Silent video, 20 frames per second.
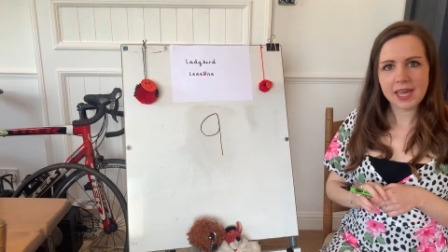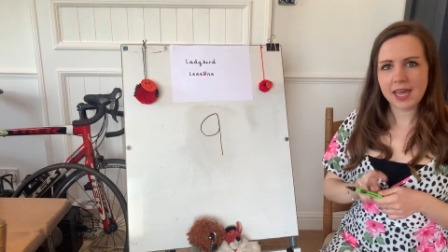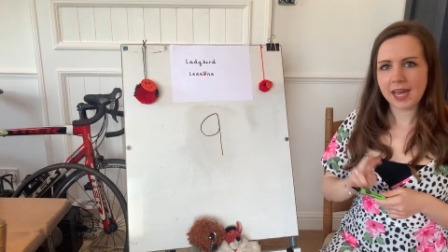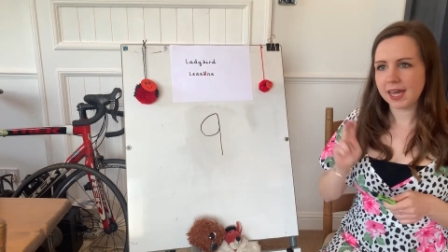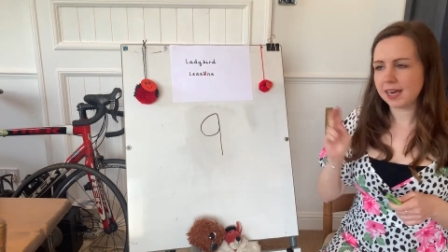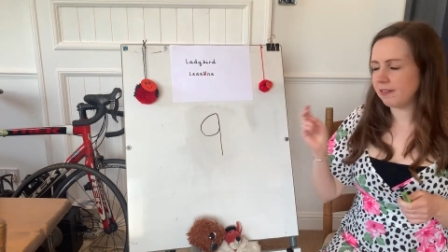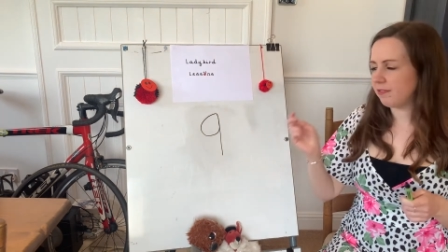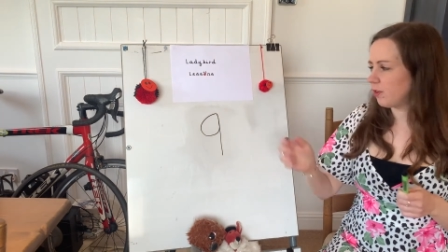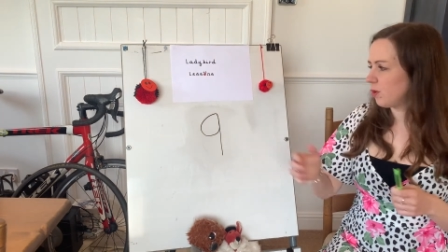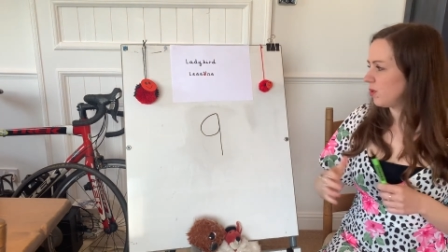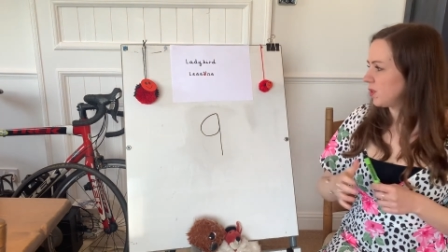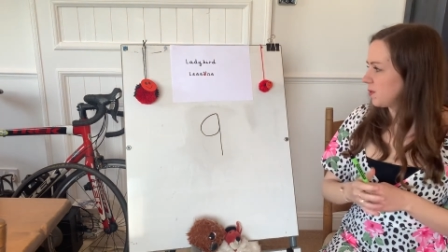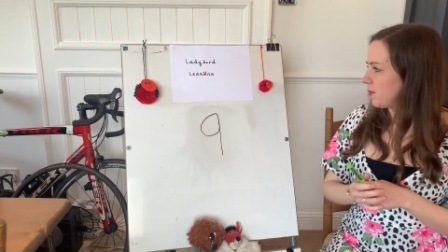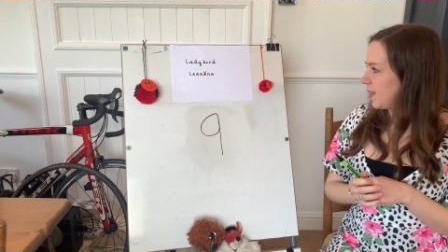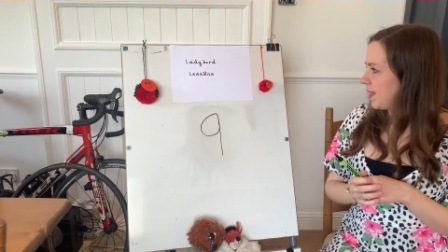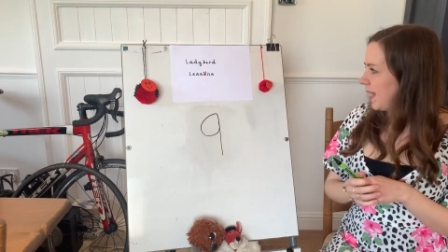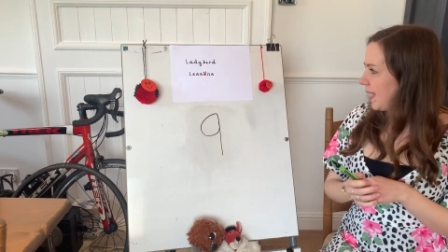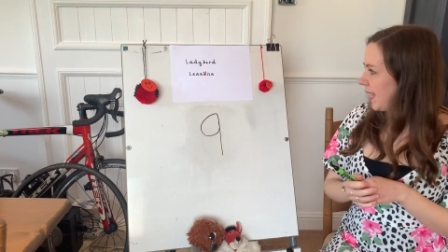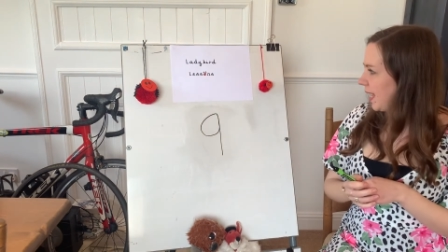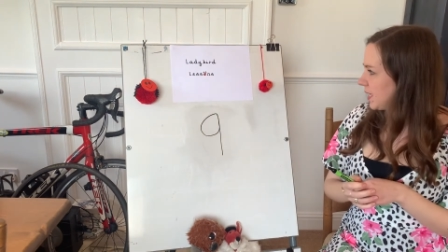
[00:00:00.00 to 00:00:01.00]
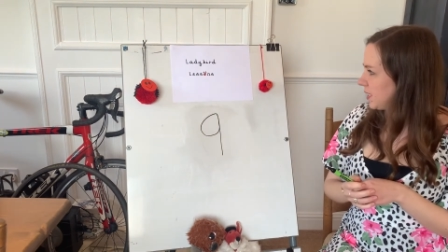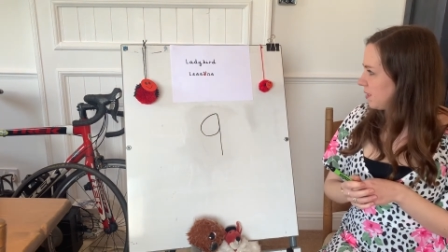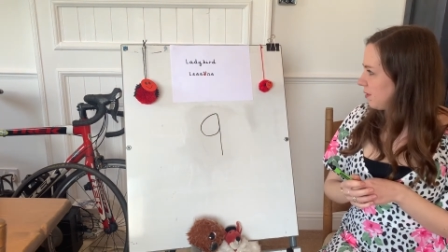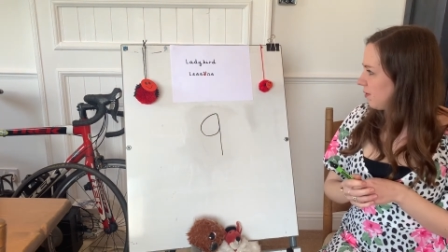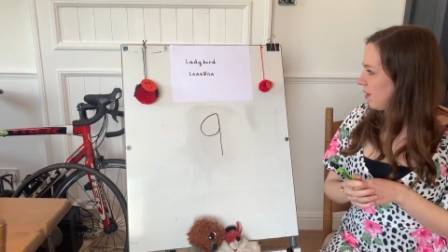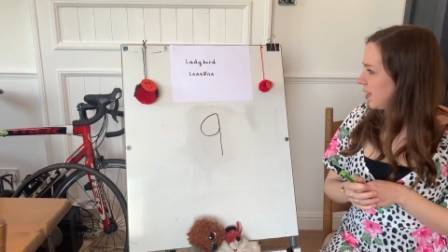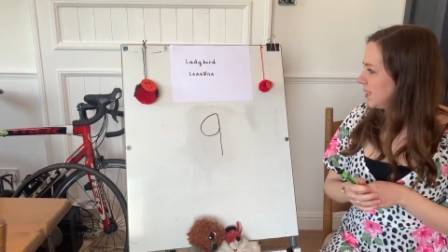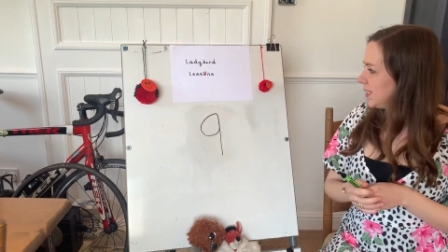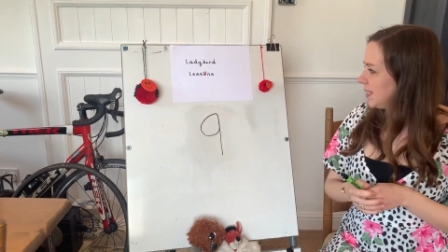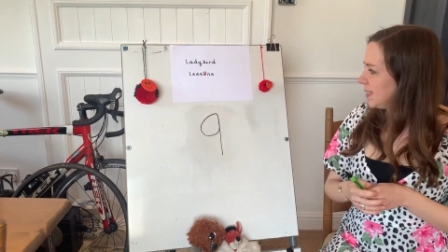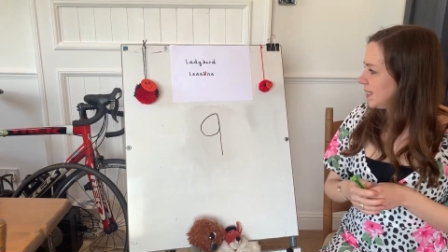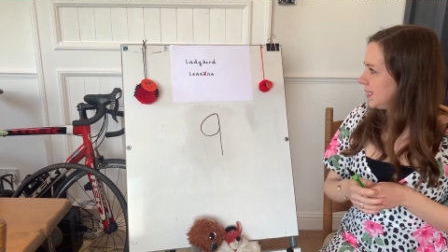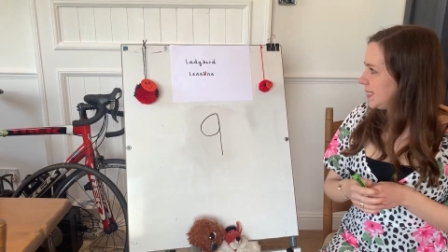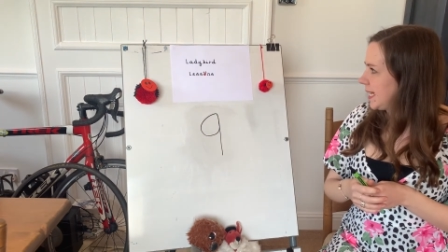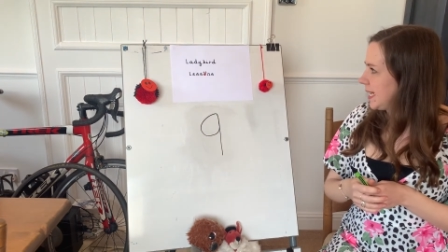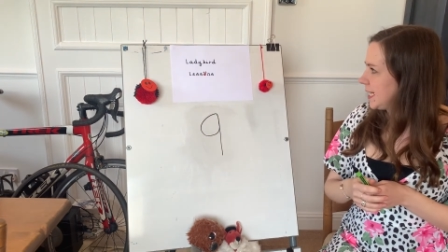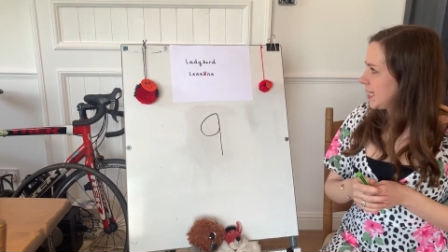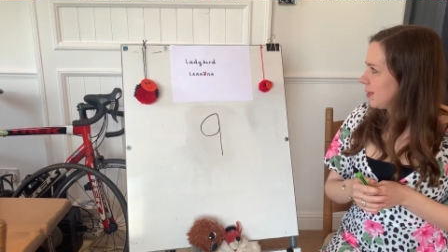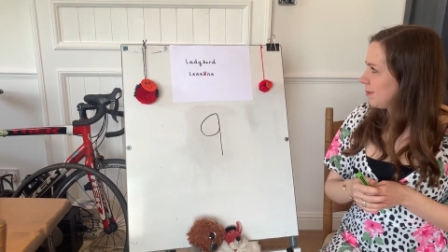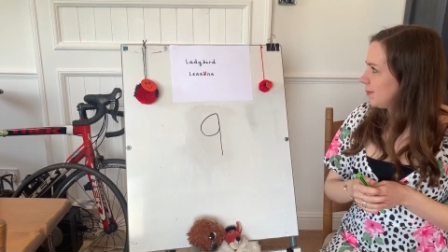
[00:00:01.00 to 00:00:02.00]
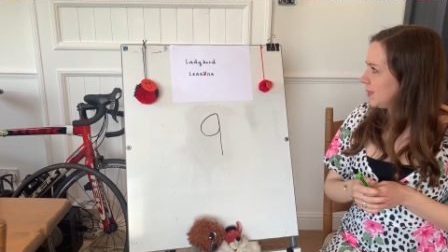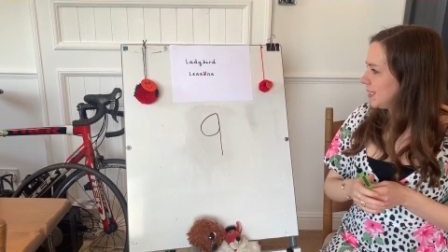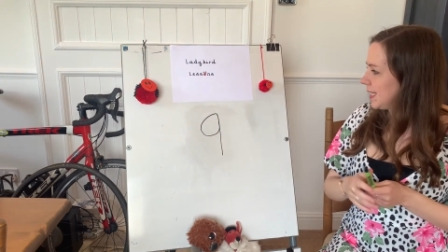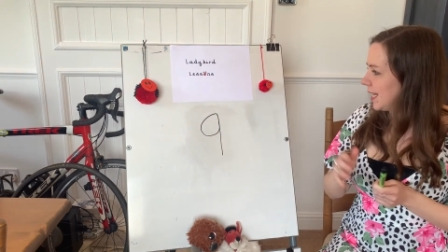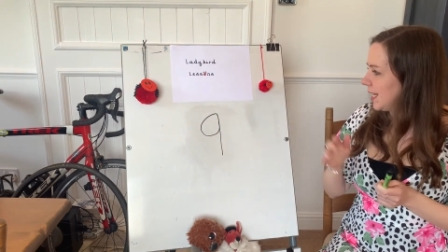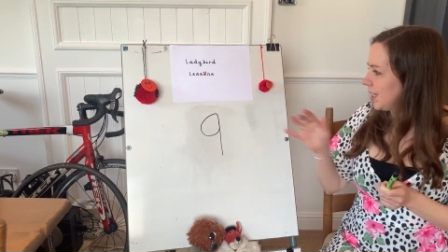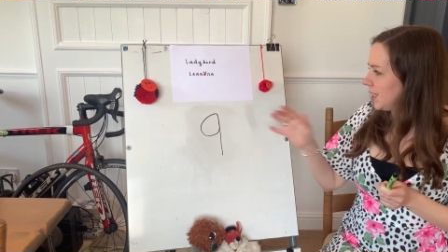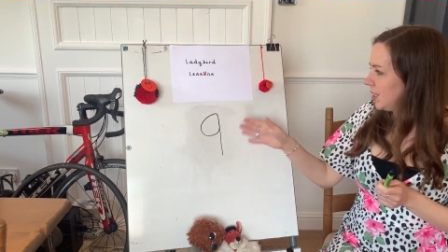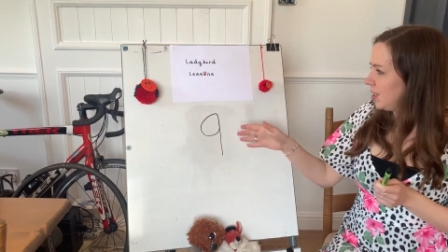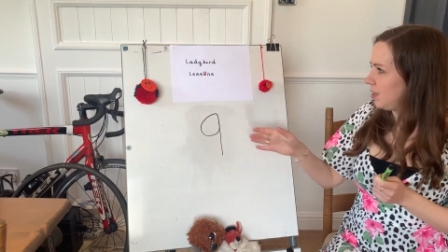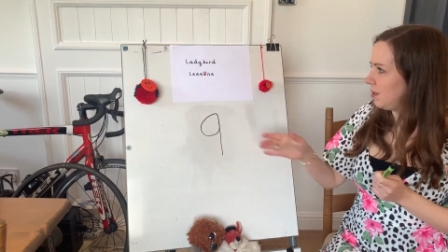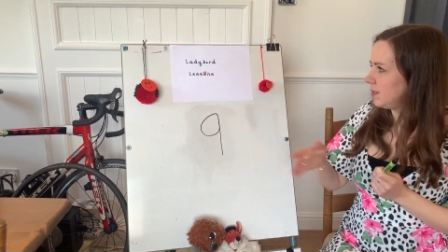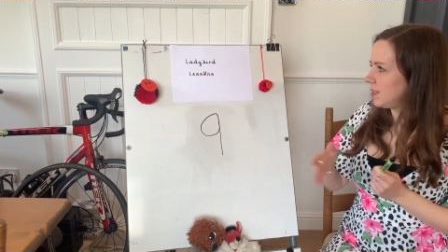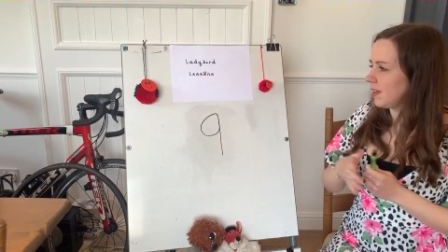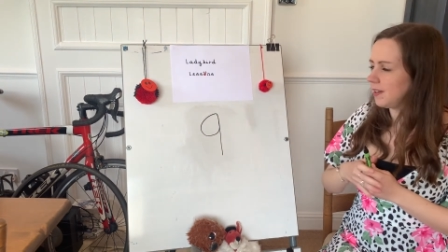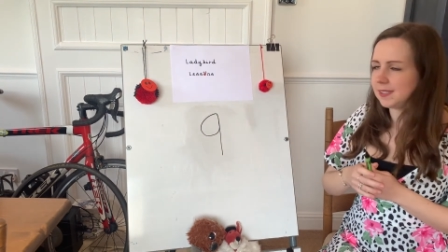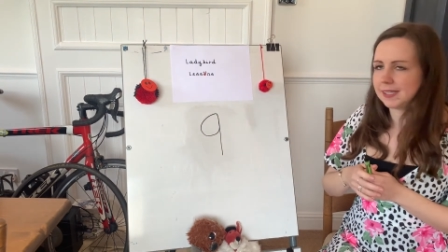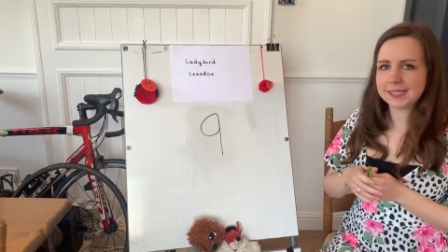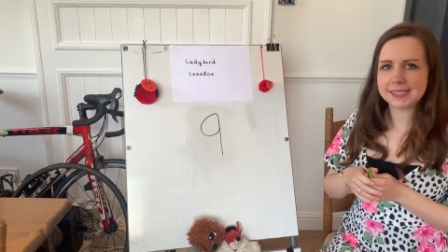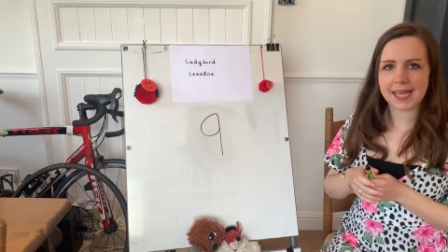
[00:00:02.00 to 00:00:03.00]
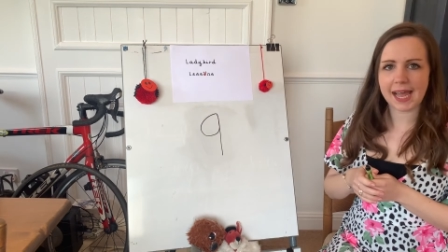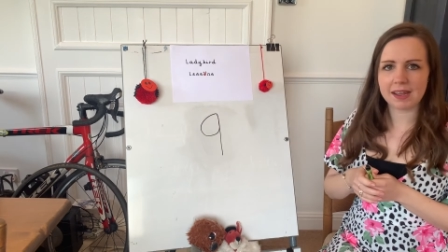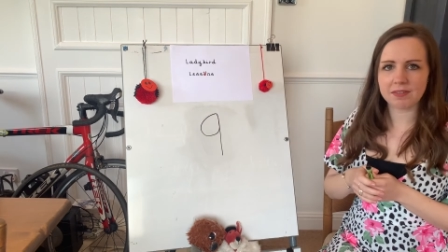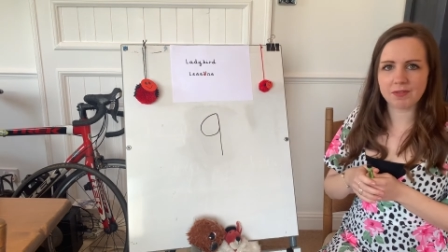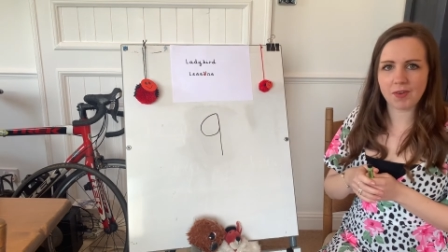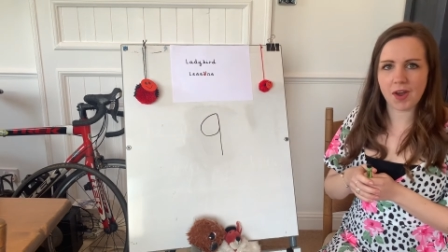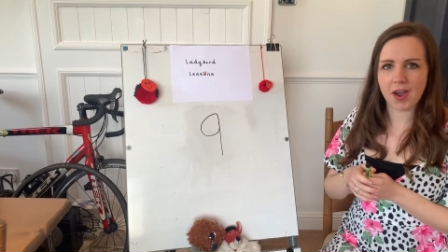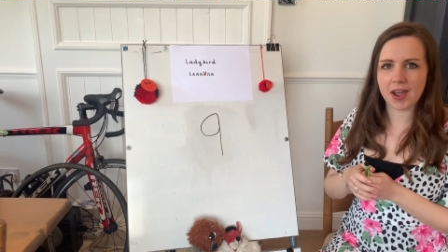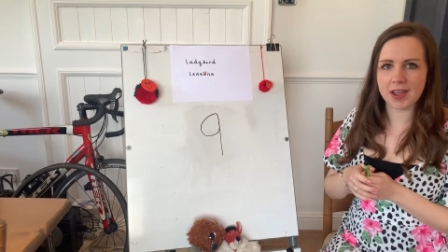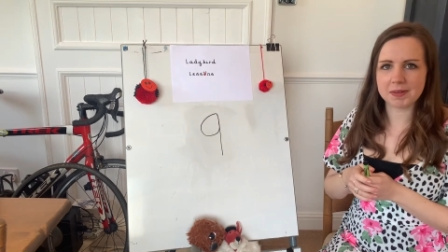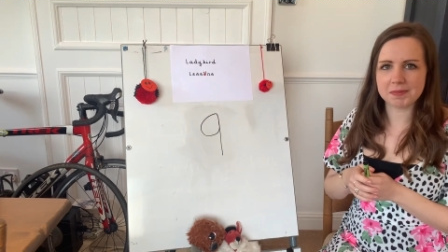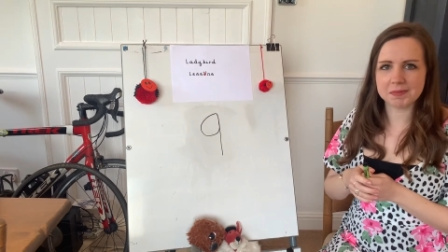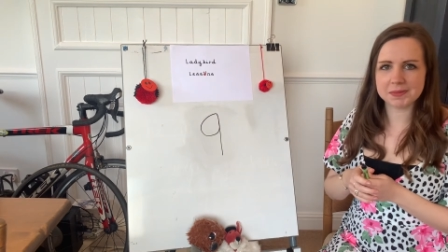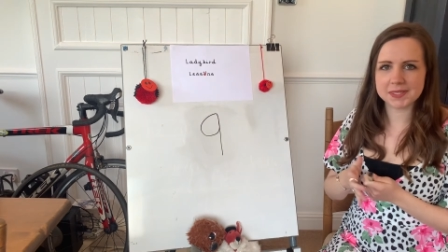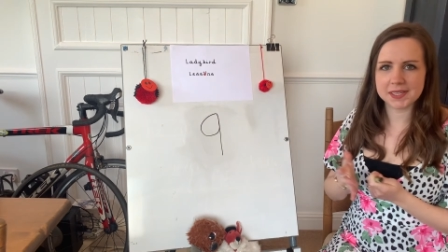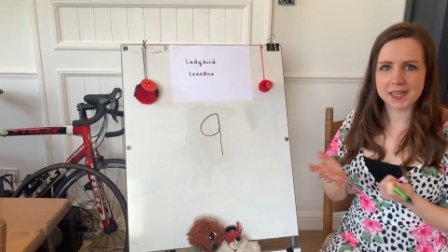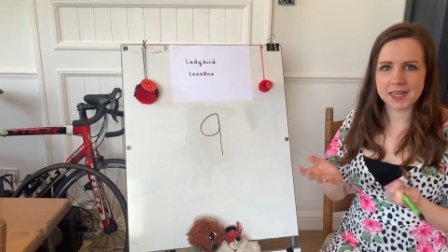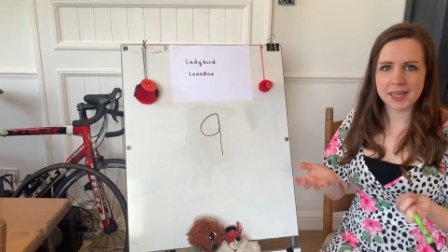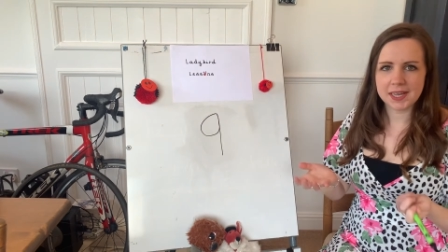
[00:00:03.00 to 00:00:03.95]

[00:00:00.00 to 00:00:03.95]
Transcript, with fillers: And of course, when they get to writing the T numbers, they can use those exact rhymes.